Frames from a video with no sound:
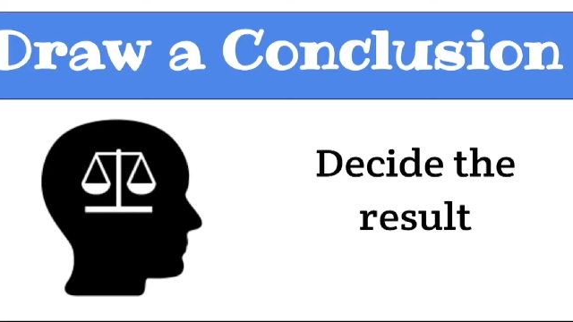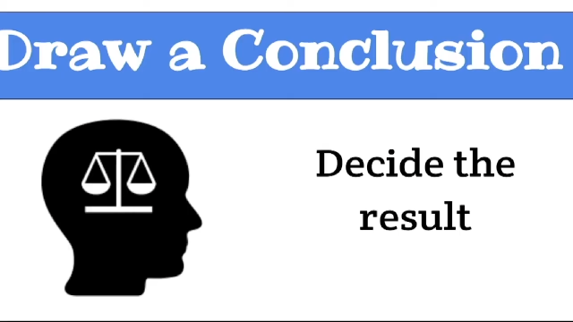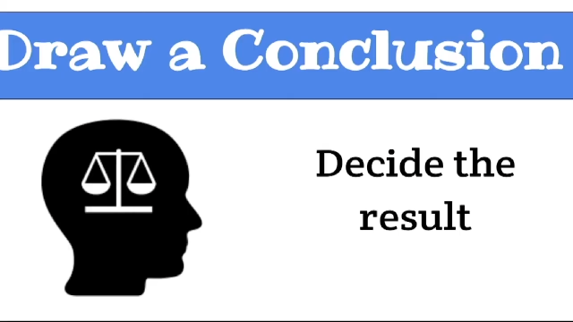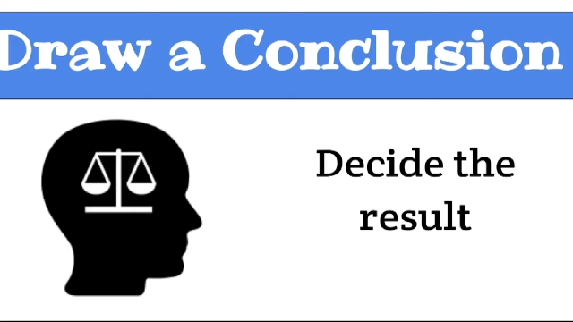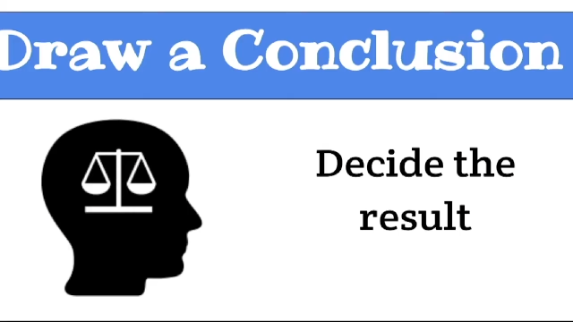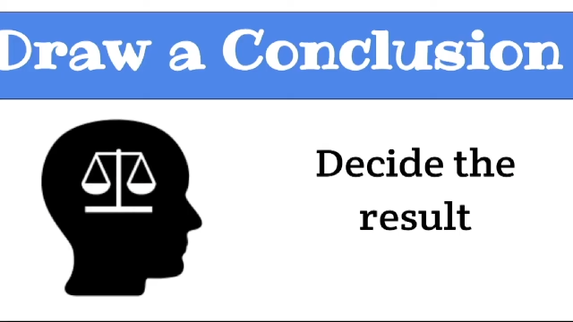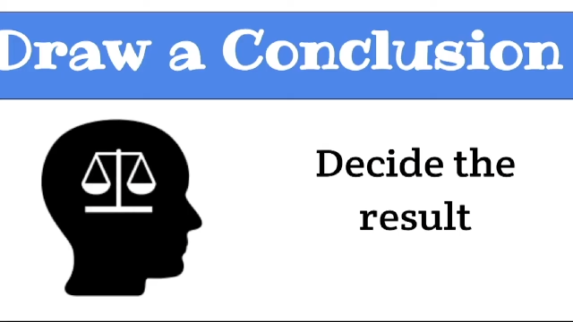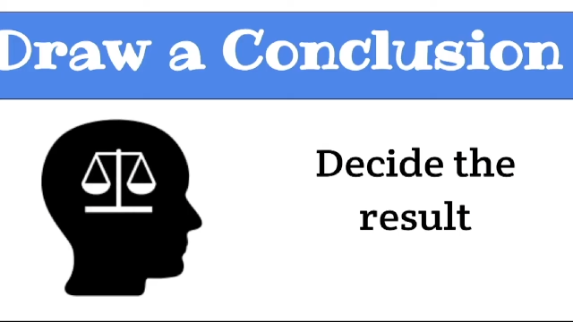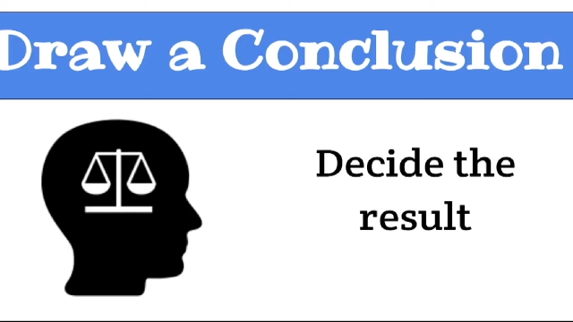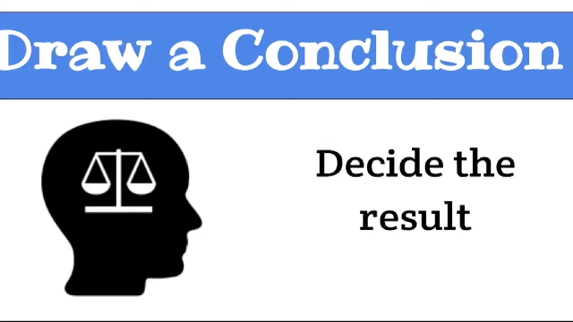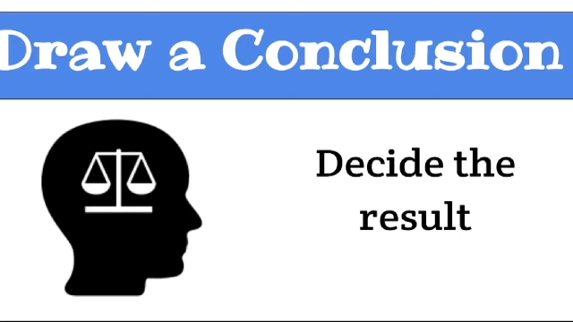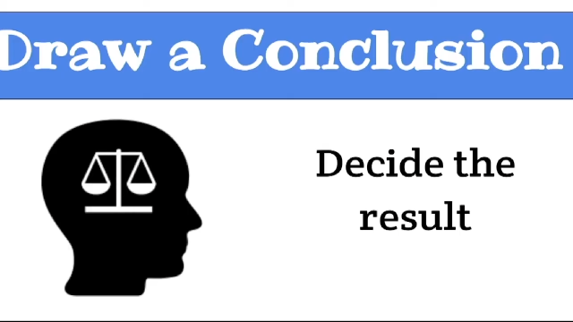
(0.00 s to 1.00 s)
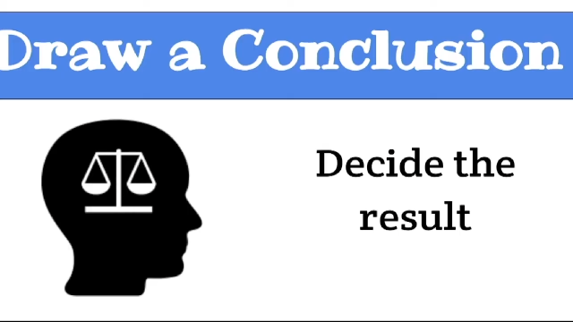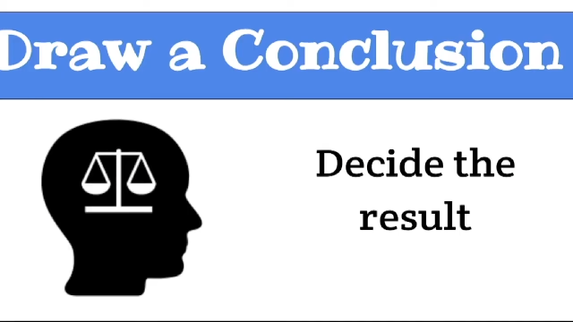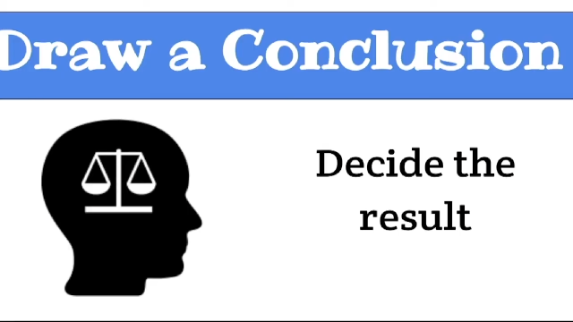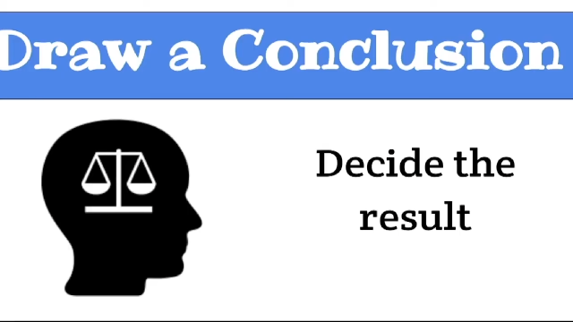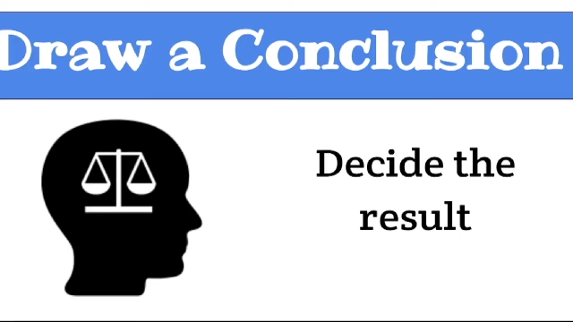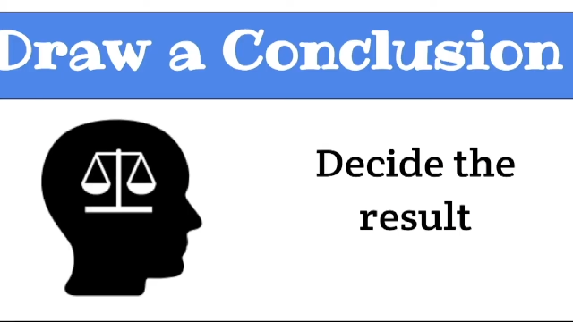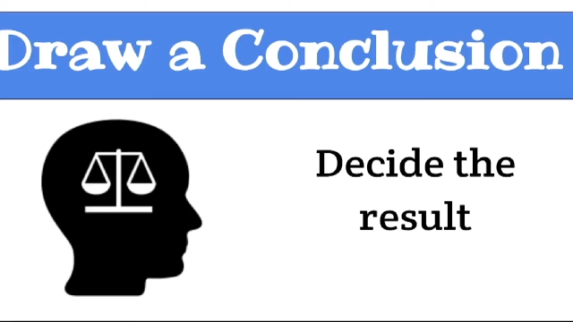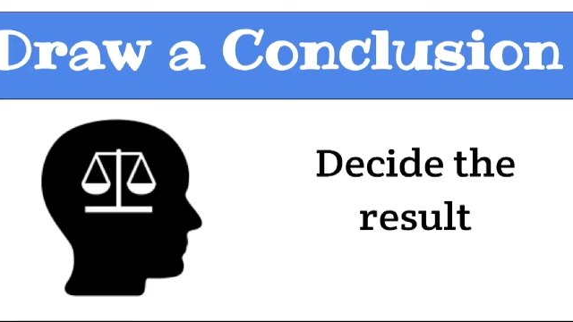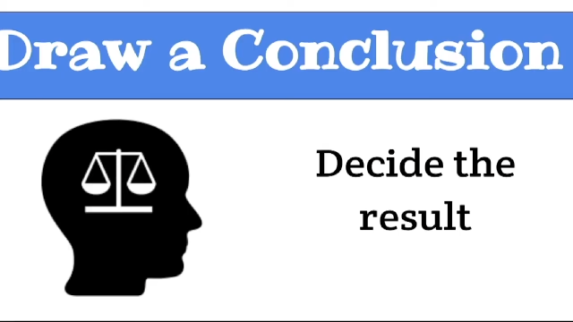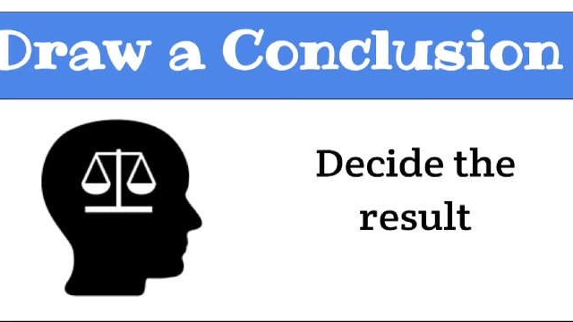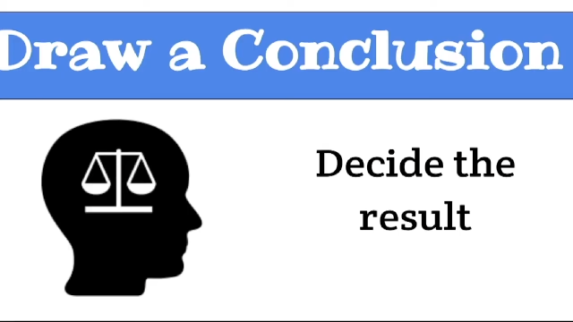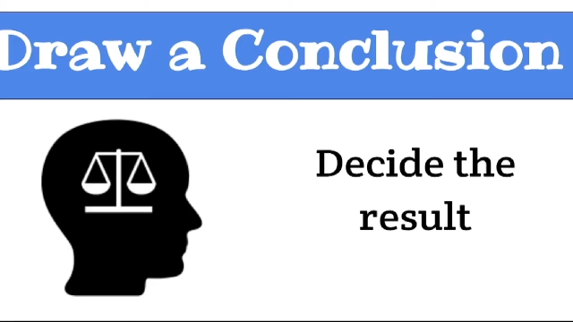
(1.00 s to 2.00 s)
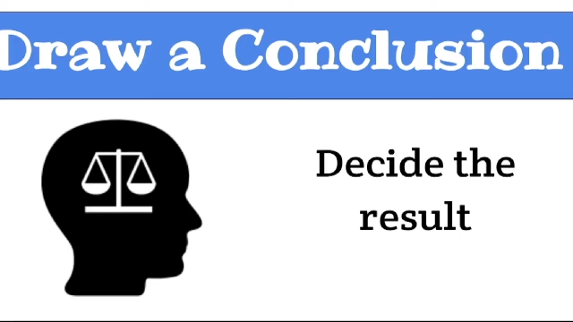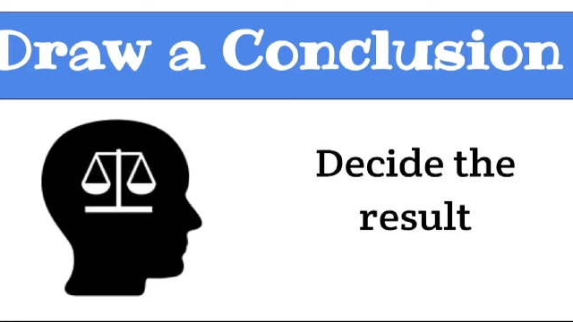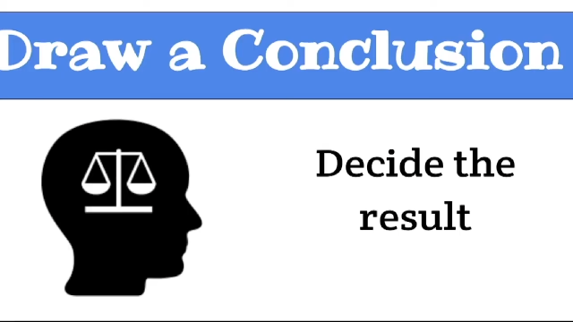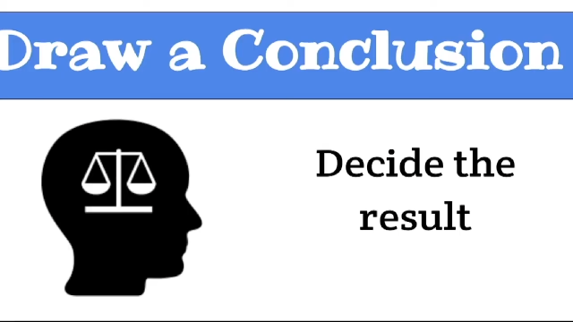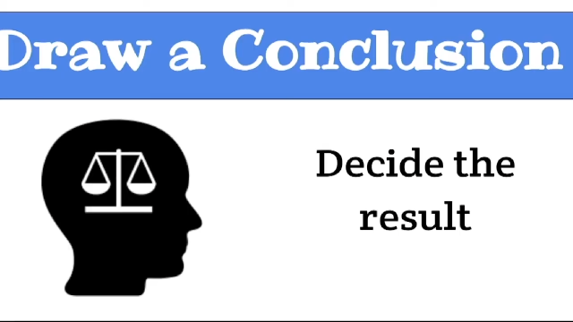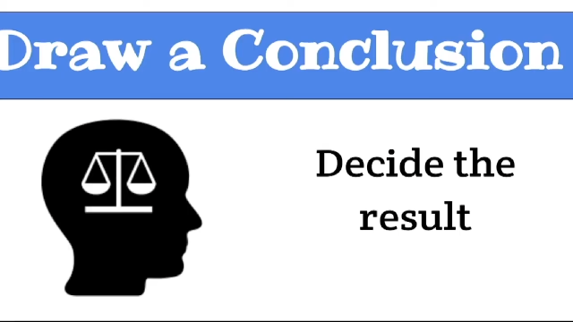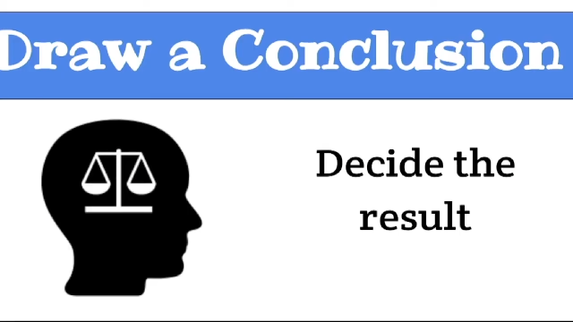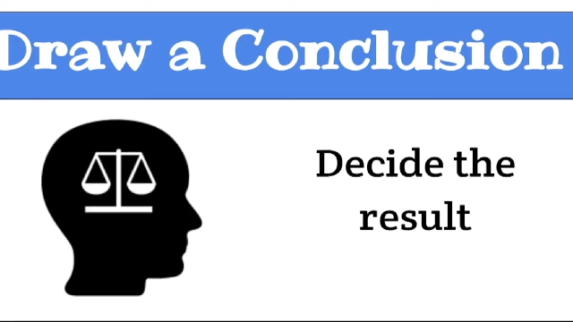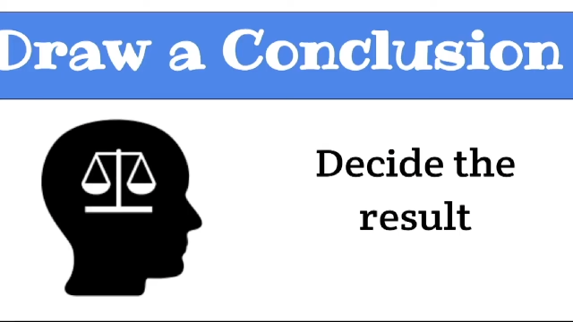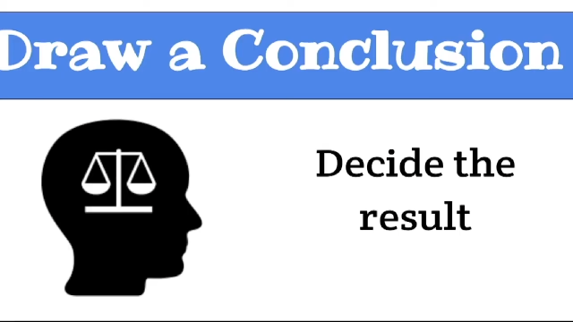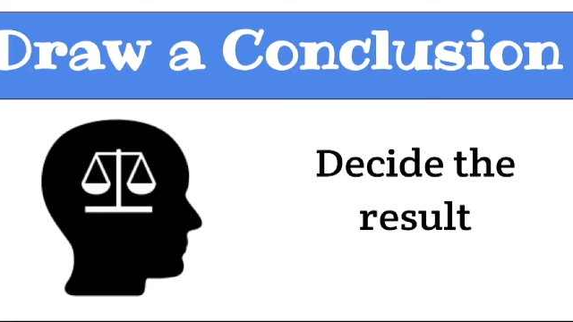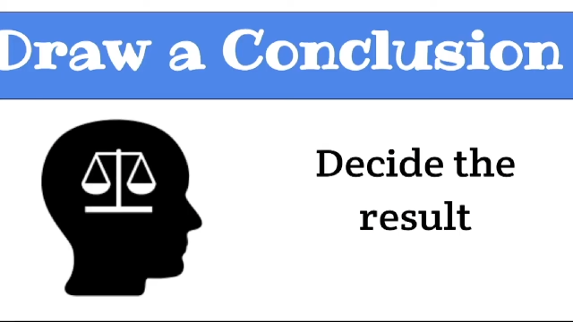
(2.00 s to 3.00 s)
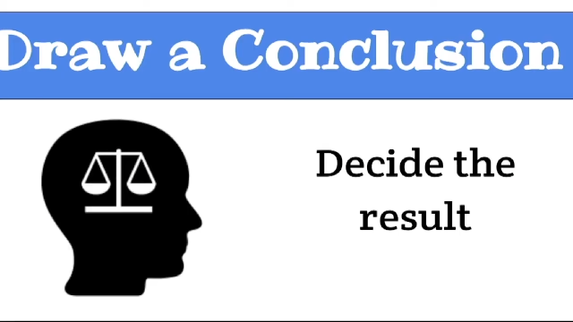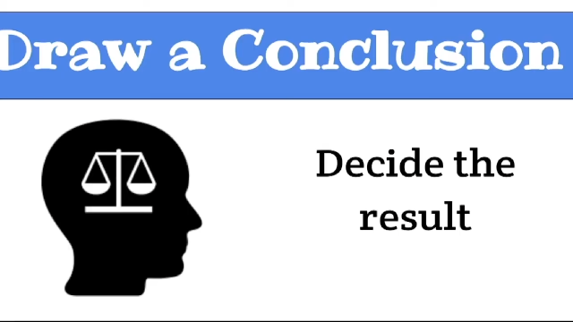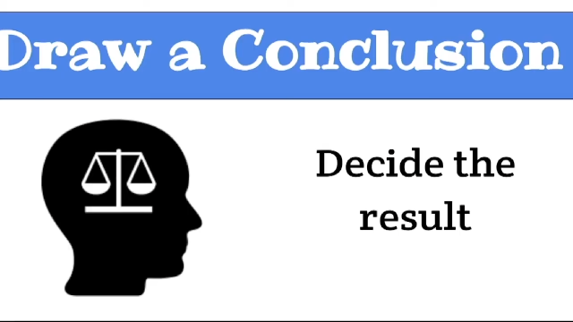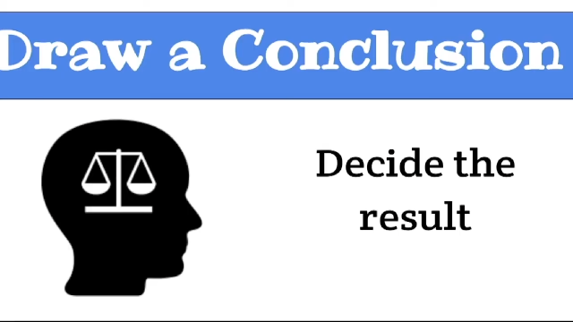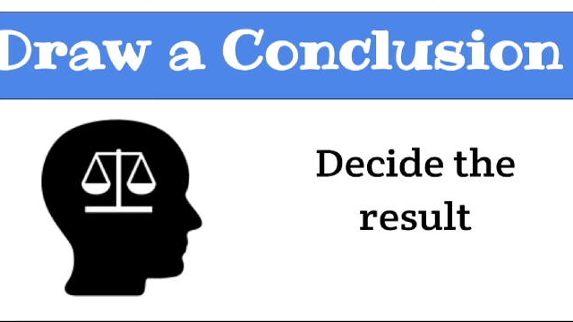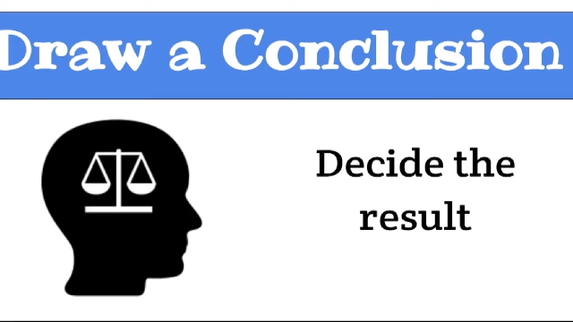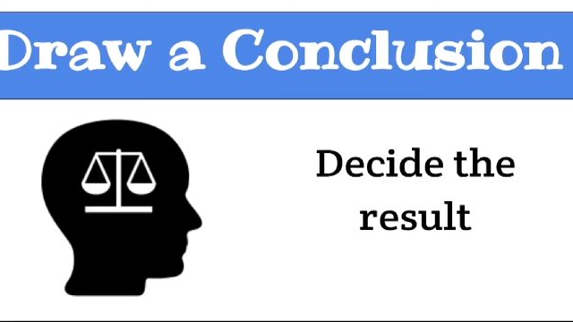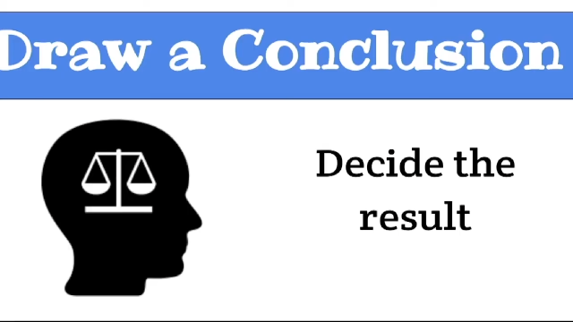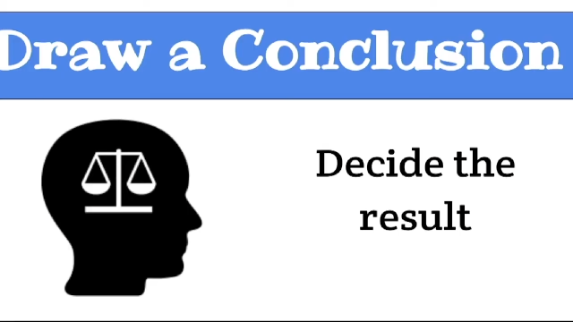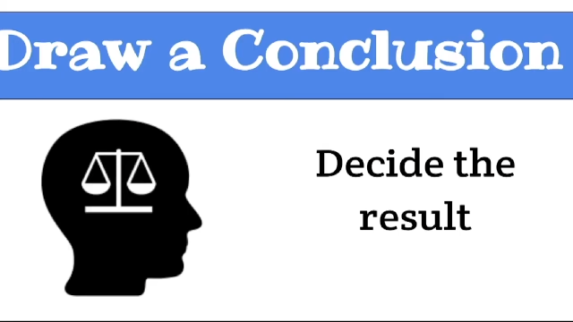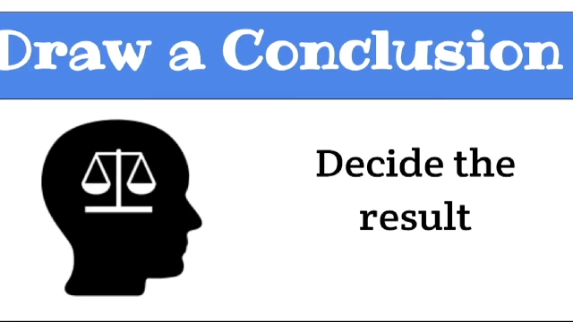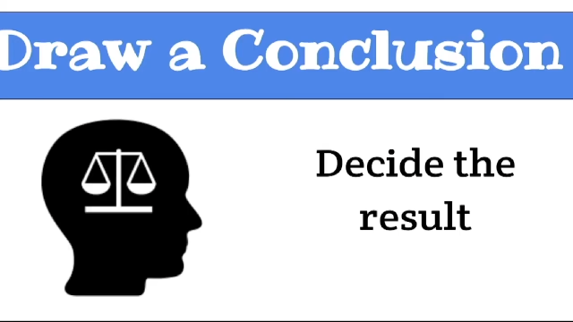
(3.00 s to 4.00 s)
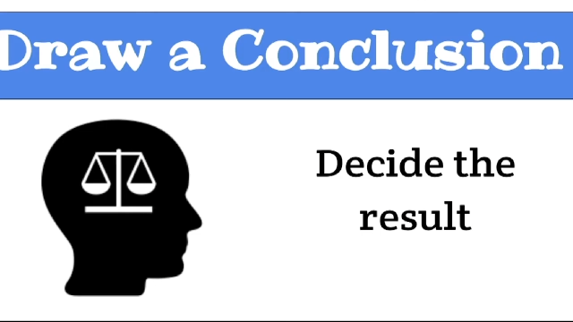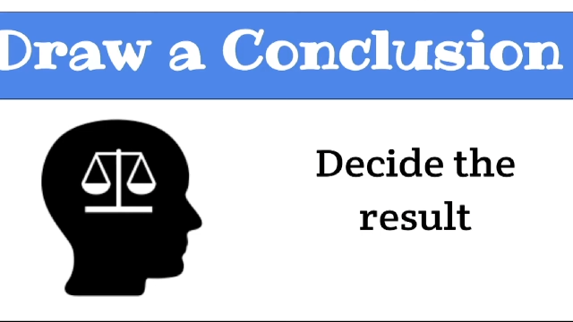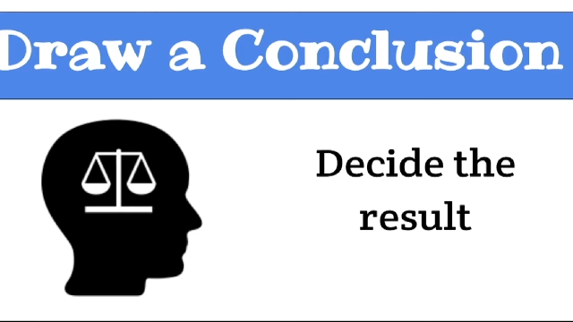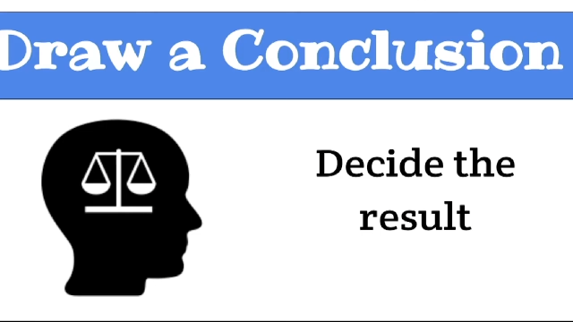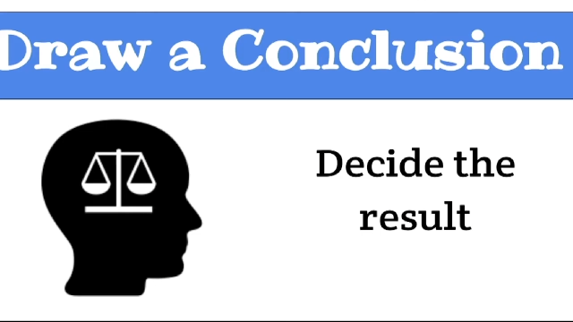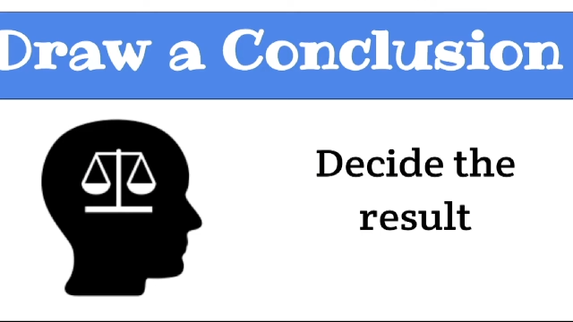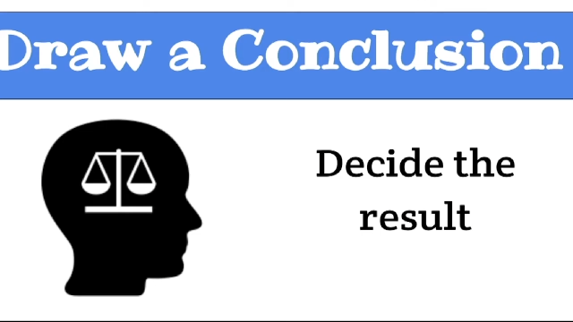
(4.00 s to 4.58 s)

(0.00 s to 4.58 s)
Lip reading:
No face is visible, so there are no lips to read.